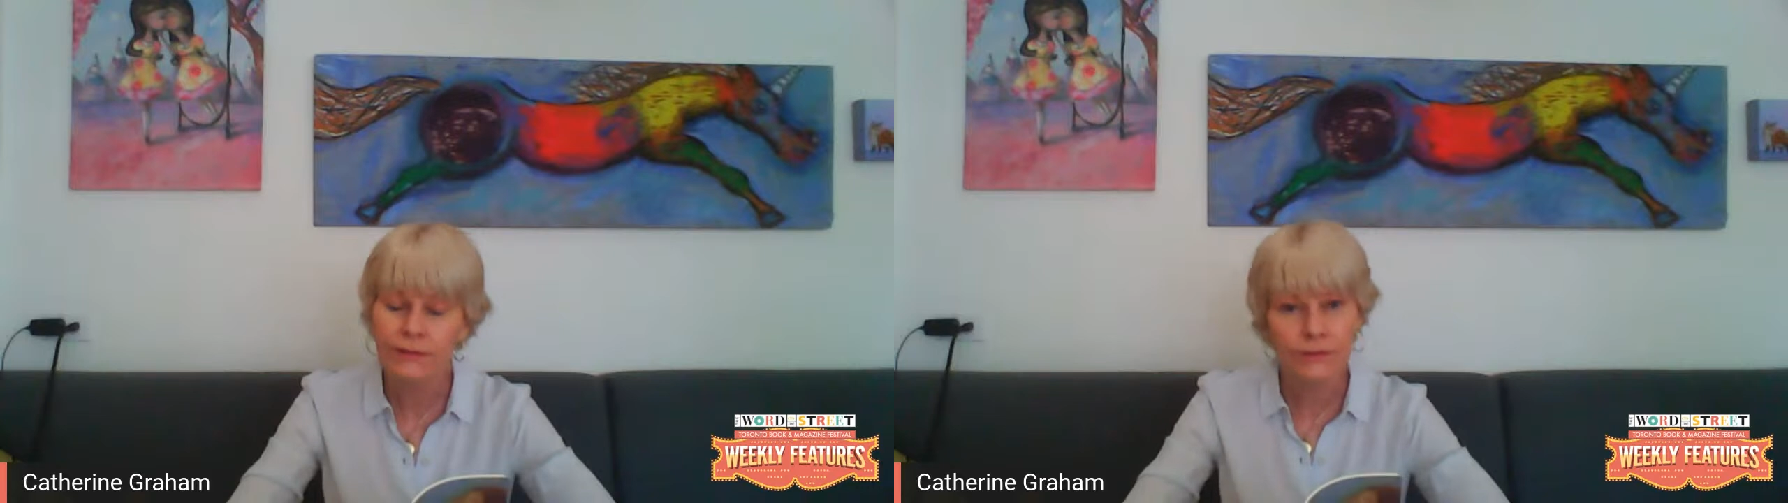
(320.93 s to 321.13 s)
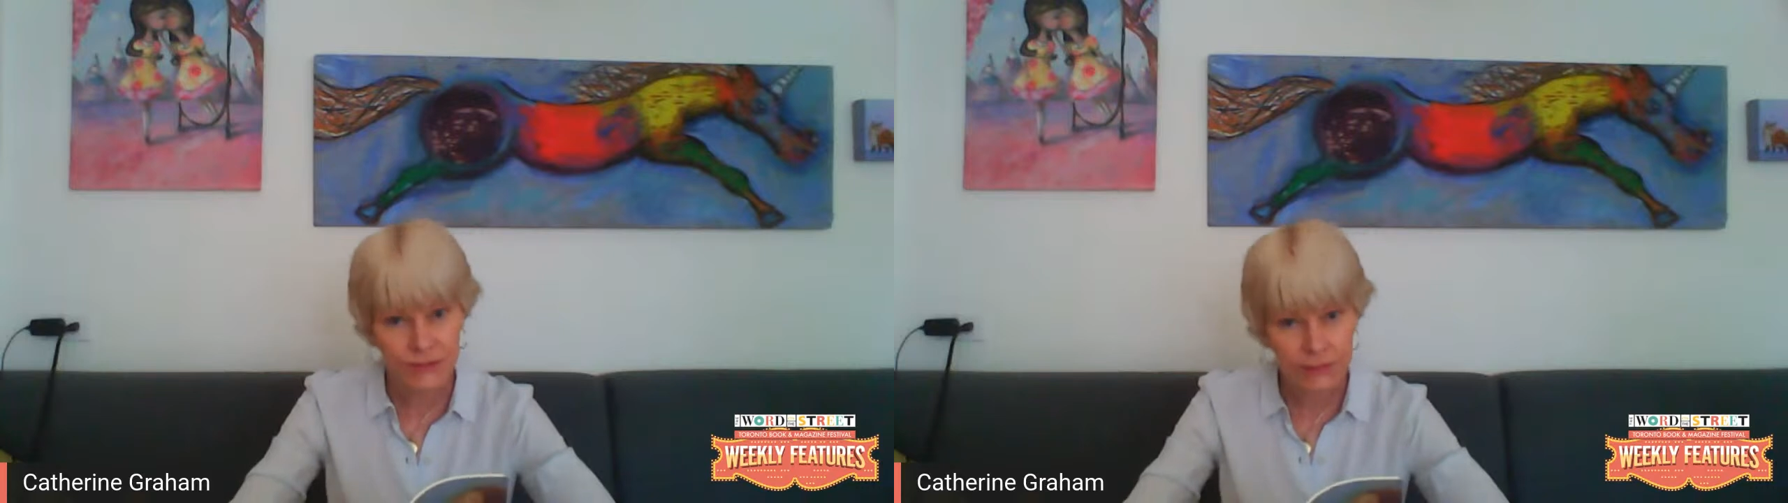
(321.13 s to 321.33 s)

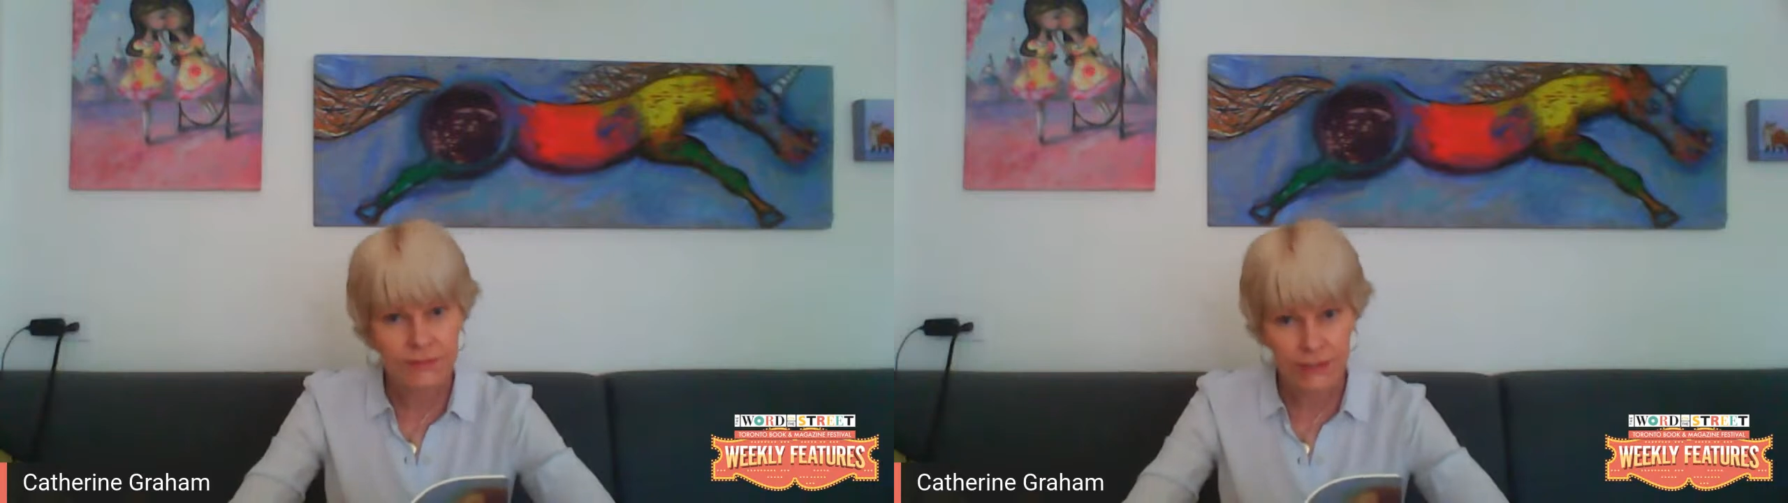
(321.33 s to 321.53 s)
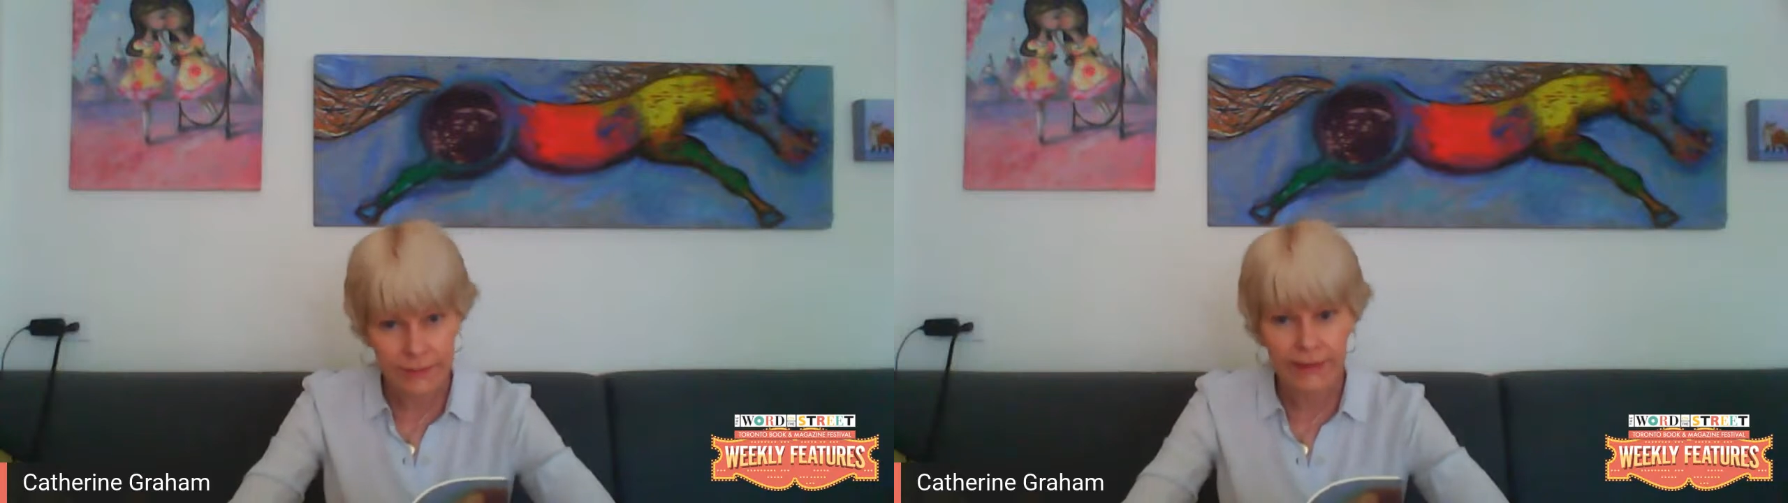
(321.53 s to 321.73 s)
your
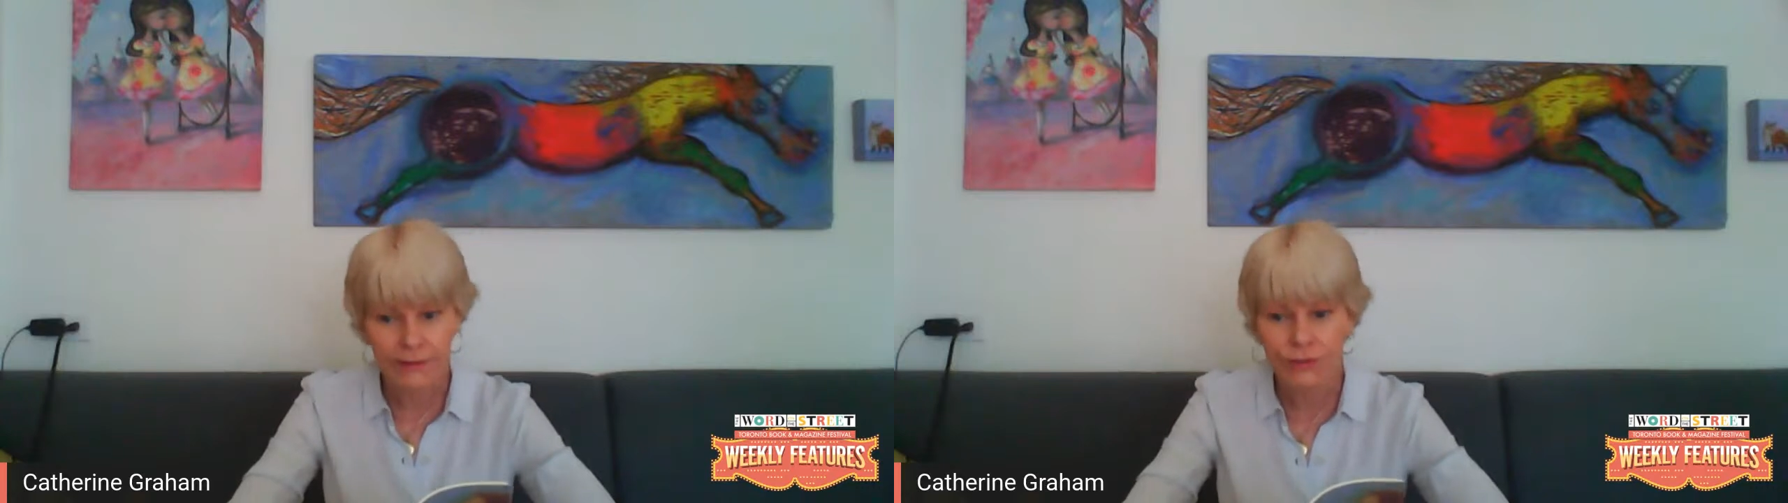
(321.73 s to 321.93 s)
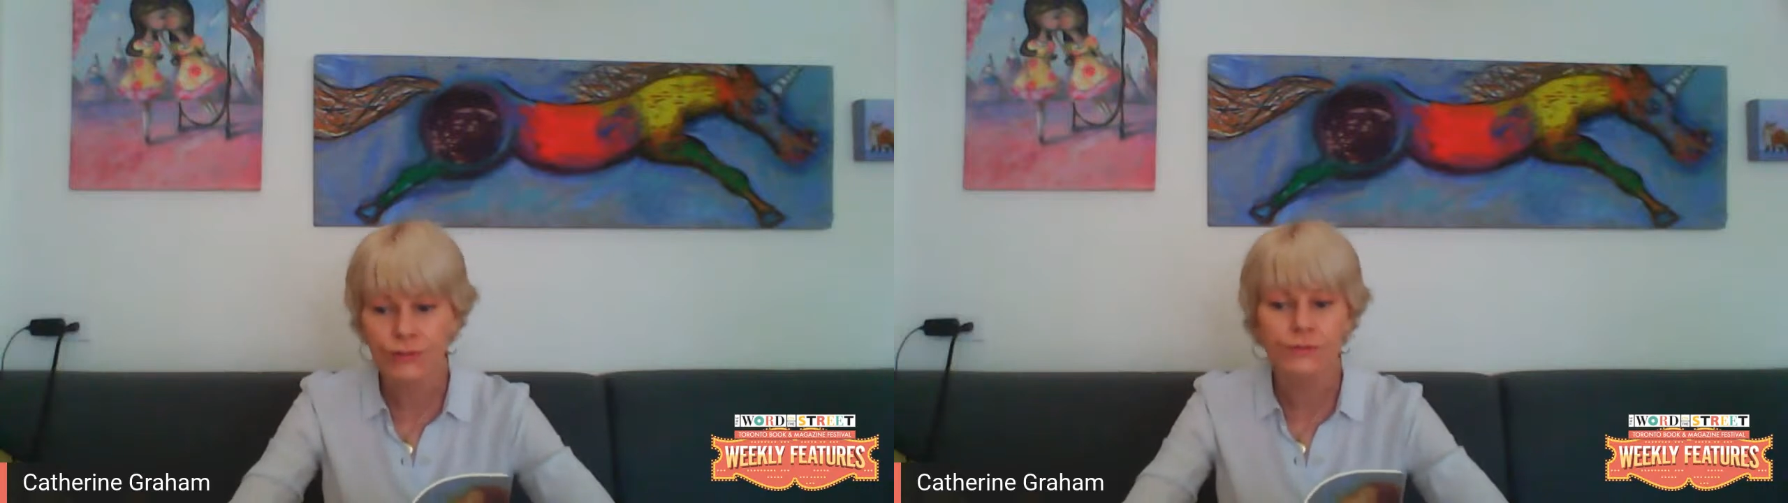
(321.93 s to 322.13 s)
subject
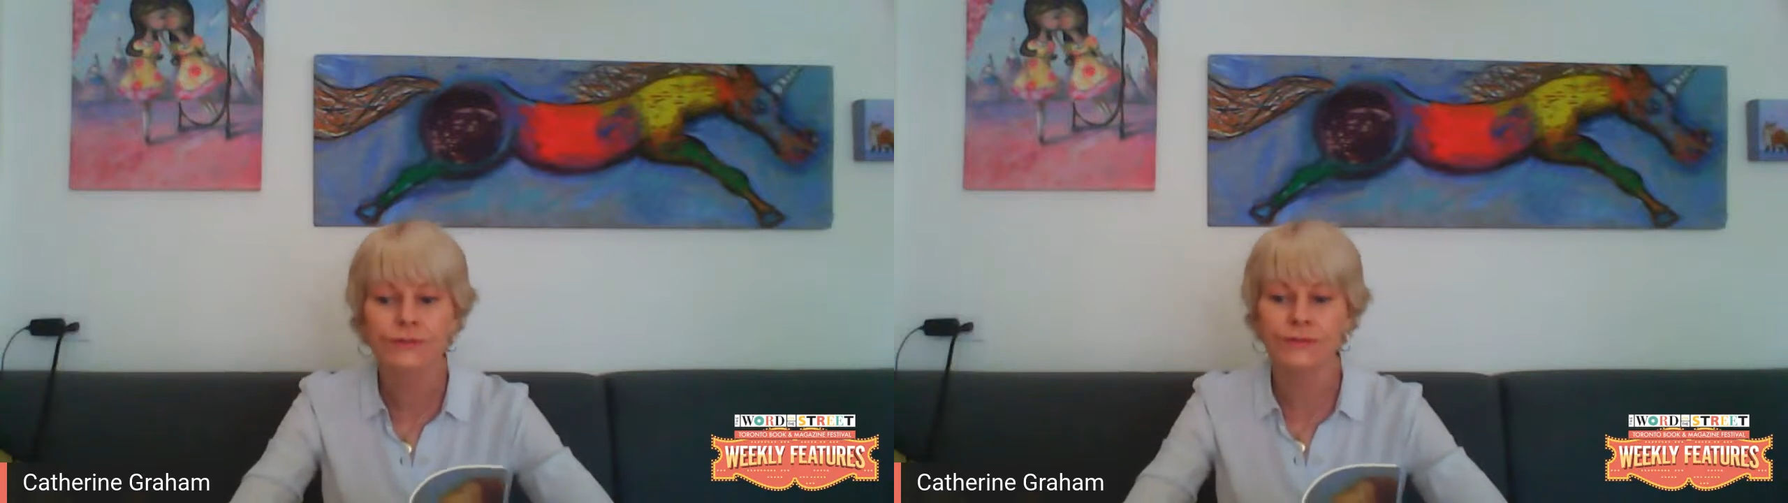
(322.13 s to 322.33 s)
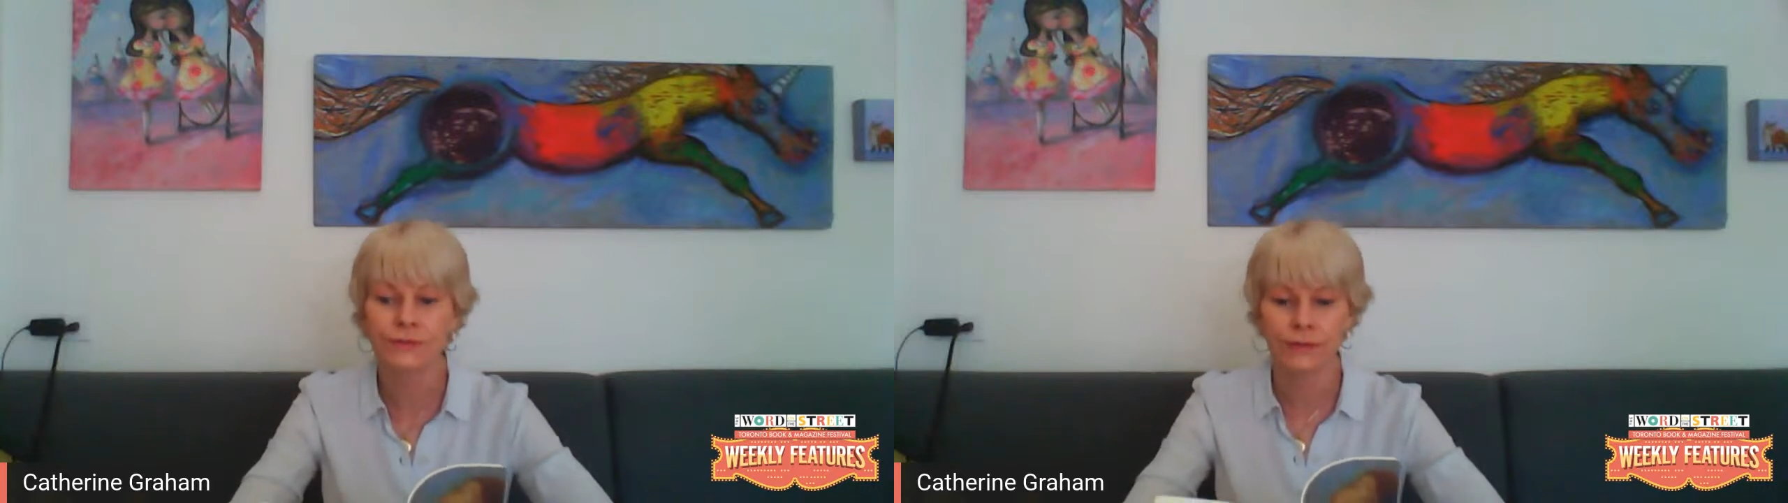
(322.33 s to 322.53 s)
matter
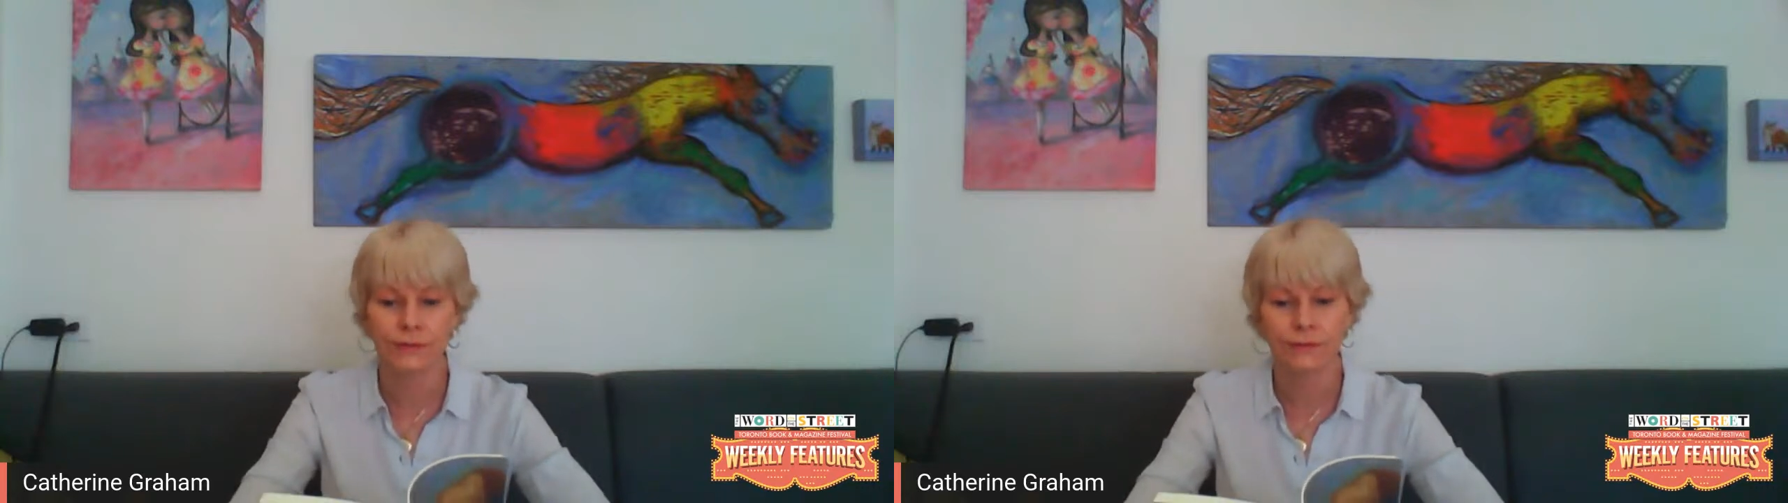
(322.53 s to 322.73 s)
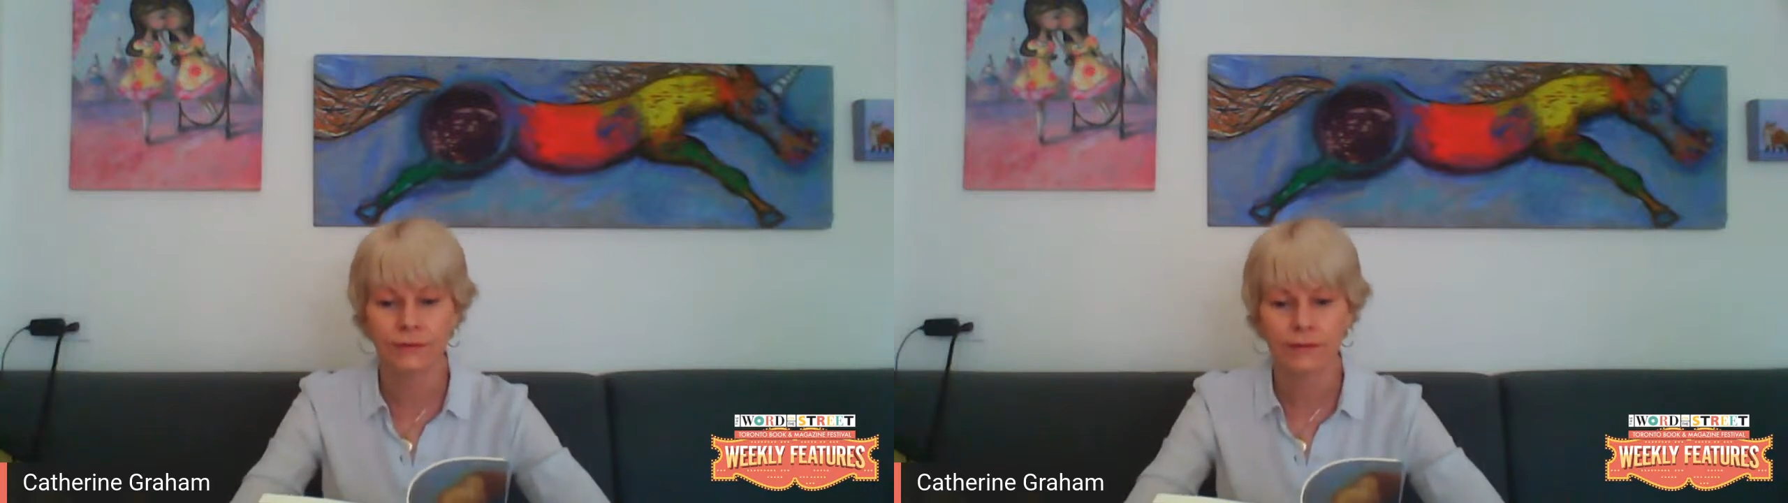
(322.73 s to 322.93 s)
chooses you.